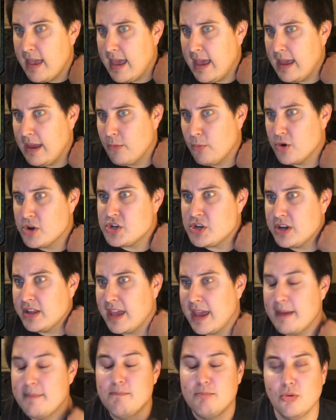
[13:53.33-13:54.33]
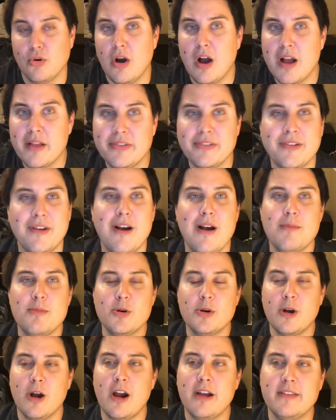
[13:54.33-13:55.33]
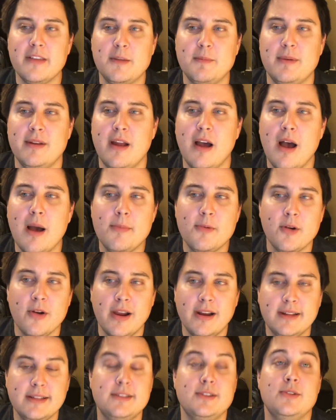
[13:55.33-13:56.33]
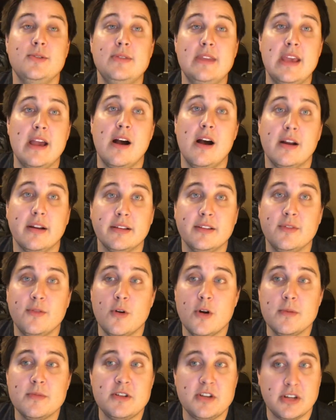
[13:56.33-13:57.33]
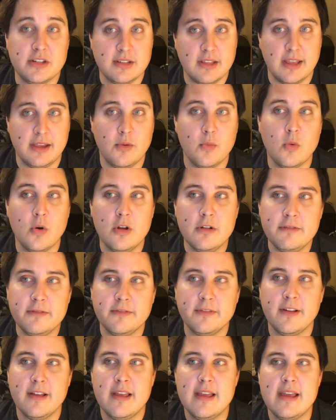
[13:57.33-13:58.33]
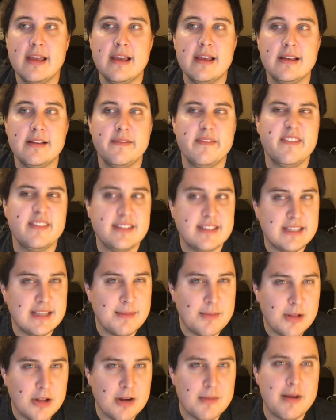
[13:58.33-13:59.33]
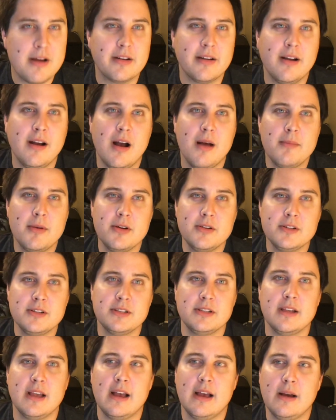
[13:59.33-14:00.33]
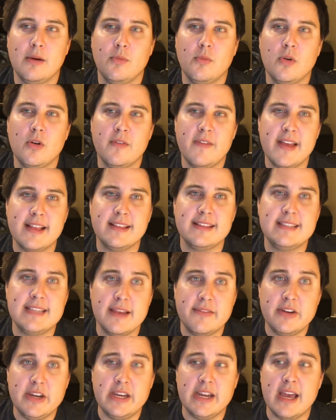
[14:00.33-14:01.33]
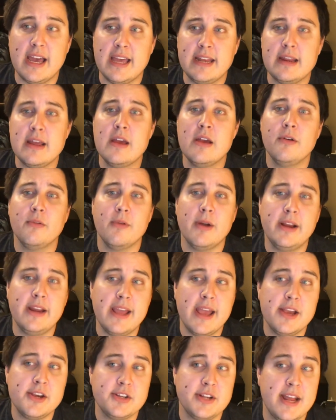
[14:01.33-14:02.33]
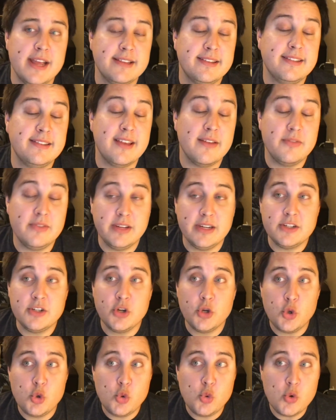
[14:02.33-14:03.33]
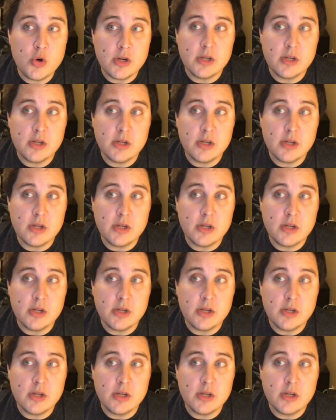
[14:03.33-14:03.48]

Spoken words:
originally a bronze combo card that's been upgraded to the Onyx form, just like Wolf. Similar amount of combos. Wolf had 79, Radiation has 72.